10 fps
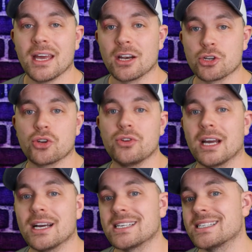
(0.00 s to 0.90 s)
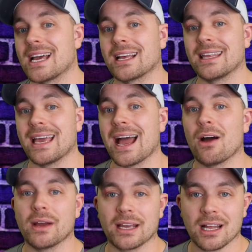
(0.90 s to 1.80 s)
and I'll show you guys exactly
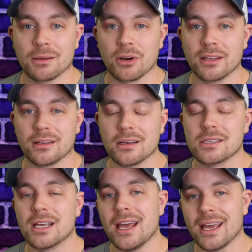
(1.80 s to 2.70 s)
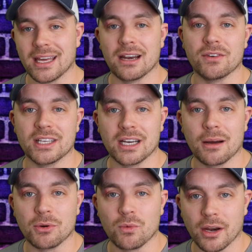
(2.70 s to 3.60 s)
how I calibrate this and get everything up and